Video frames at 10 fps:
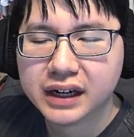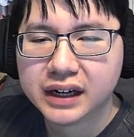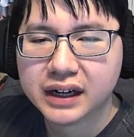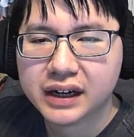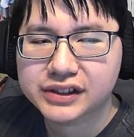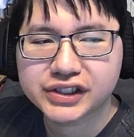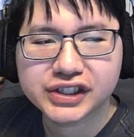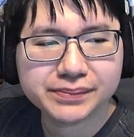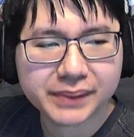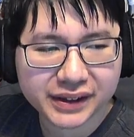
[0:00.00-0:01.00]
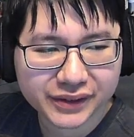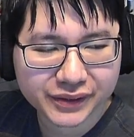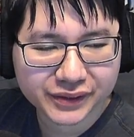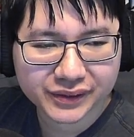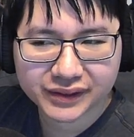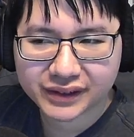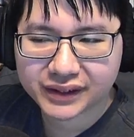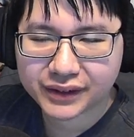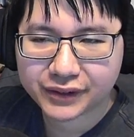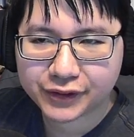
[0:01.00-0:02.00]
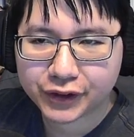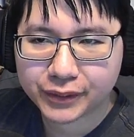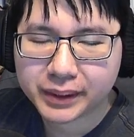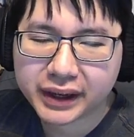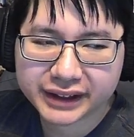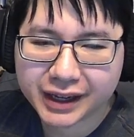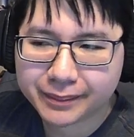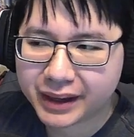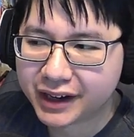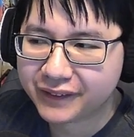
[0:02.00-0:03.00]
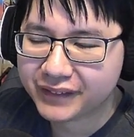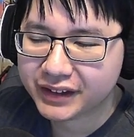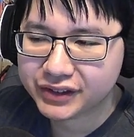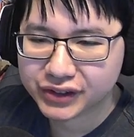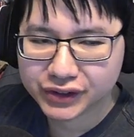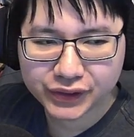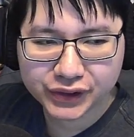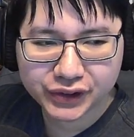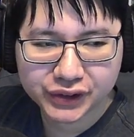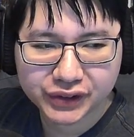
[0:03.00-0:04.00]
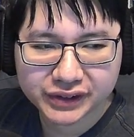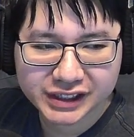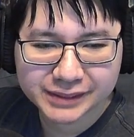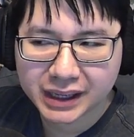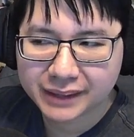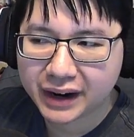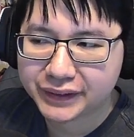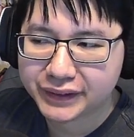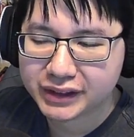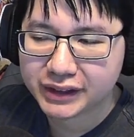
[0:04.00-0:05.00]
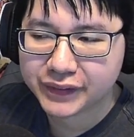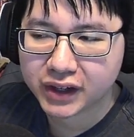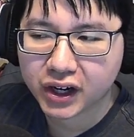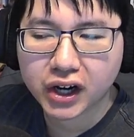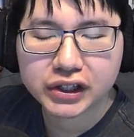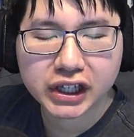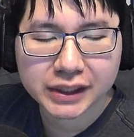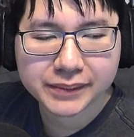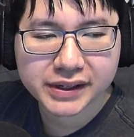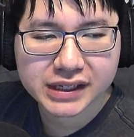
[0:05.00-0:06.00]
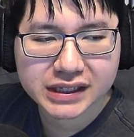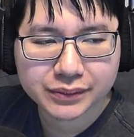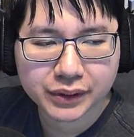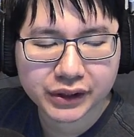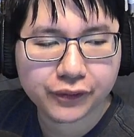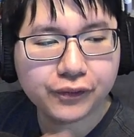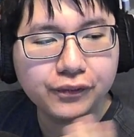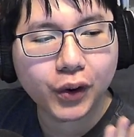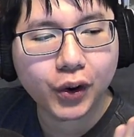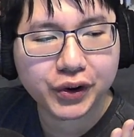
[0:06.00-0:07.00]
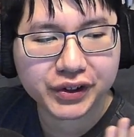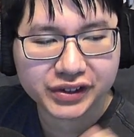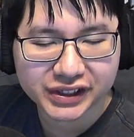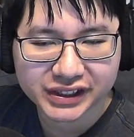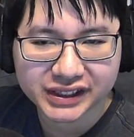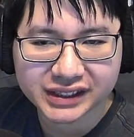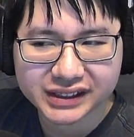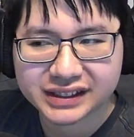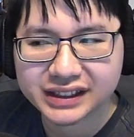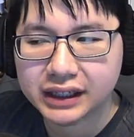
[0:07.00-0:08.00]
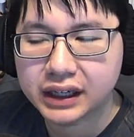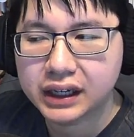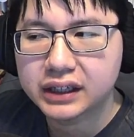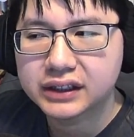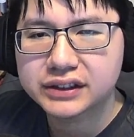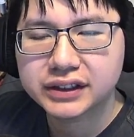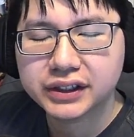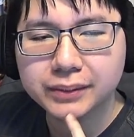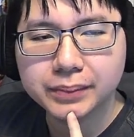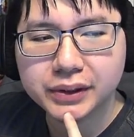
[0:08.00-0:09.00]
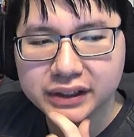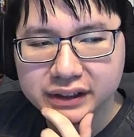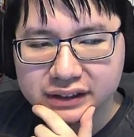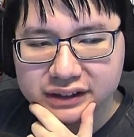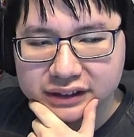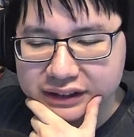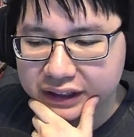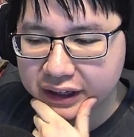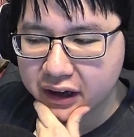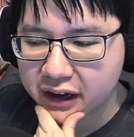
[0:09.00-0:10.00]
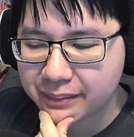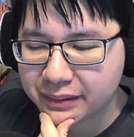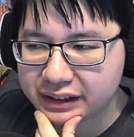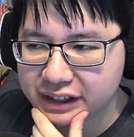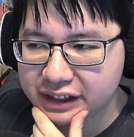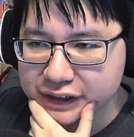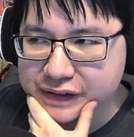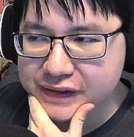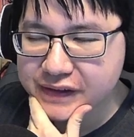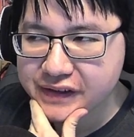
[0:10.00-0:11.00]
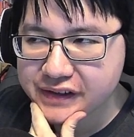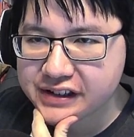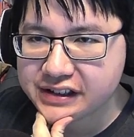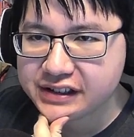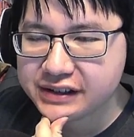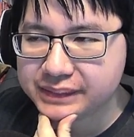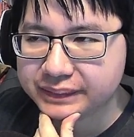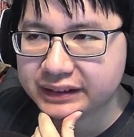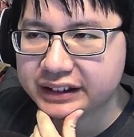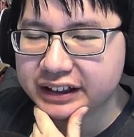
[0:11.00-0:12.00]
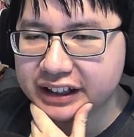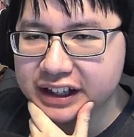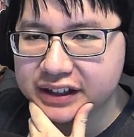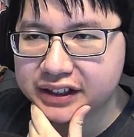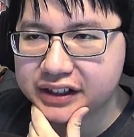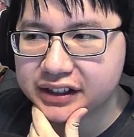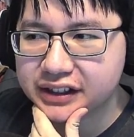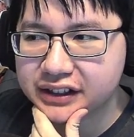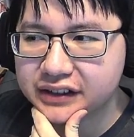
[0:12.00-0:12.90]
achievement for beating that map. So for this map, I need to defeat all the enemies within 4 turns. Skill points, I believe they either,